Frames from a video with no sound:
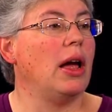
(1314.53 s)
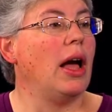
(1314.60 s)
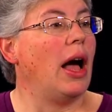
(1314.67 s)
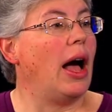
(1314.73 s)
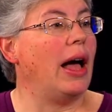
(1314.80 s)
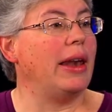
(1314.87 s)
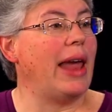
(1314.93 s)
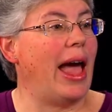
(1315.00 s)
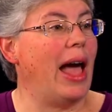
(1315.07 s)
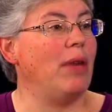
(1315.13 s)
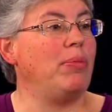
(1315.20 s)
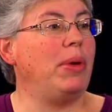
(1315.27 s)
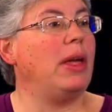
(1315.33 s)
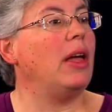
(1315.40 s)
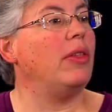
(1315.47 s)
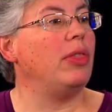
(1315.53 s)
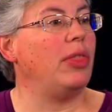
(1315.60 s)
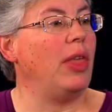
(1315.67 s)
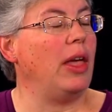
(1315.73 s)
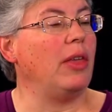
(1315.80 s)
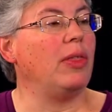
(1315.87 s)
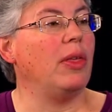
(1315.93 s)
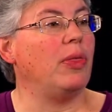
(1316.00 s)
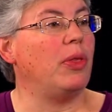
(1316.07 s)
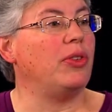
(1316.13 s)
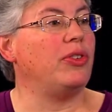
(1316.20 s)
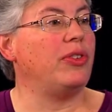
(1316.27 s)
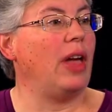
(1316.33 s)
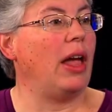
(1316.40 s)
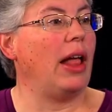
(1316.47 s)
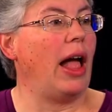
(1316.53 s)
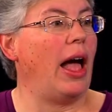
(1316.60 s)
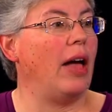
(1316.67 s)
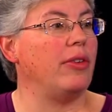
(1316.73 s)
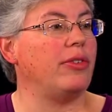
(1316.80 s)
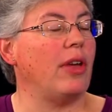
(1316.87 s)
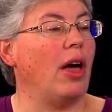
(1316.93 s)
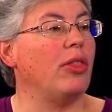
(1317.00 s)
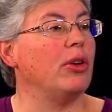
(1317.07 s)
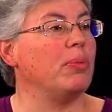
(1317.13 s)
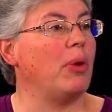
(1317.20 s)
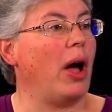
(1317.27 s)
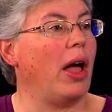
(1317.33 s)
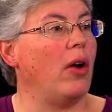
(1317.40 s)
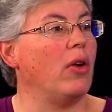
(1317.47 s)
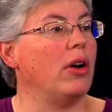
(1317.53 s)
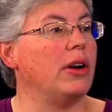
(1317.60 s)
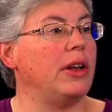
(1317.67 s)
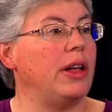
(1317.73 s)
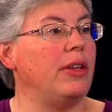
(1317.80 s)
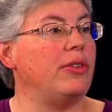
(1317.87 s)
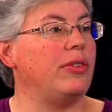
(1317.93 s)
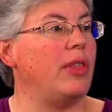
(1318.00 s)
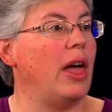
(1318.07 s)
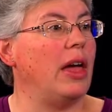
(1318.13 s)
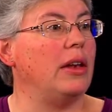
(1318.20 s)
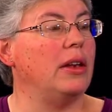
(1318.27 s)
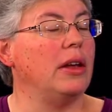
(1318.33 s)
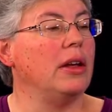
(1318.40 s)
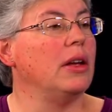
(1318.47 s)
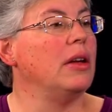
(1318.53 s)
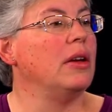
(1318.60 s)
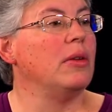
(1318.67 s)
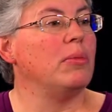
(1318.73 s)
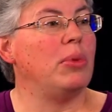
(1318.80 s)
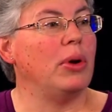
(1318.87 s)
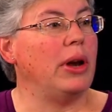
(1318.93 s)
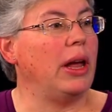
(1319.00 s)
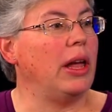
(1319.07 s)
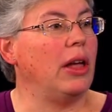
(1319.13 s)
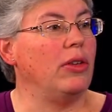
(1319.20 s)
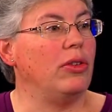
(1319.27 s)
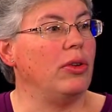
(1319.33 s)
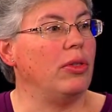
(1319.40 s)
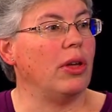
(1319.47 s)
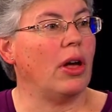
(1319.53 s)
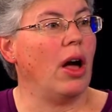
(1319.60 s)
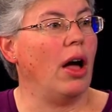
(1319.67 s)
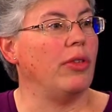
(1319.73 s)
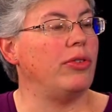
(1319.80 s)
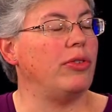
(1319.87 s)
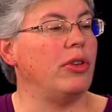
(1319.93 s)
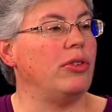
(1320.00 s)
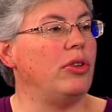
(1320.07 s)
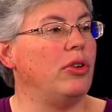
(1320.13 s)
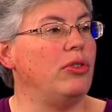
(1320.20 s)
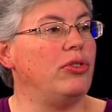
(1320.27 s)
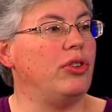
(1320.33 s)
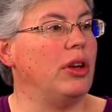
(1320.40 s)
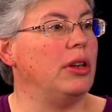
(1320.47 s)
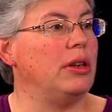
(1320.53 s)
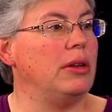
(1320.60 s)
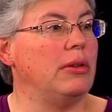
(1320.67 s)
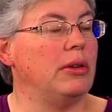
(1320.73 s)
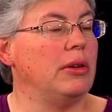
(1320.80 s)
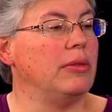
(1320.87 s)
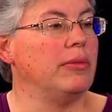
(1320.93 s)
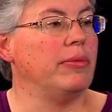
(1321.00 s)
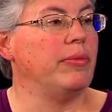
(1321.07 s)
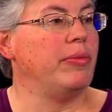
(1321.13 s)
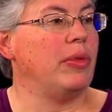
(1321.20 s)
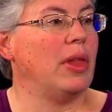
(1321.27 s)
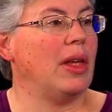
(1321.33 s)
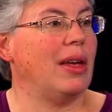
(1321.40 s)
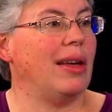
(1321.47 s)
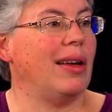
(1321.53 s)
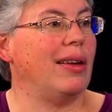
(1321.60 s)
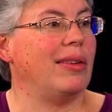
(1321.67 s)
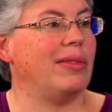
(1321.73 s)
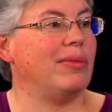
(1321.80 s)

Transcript: unhappy and think that the state has other priorities than putting into the Constitution uh,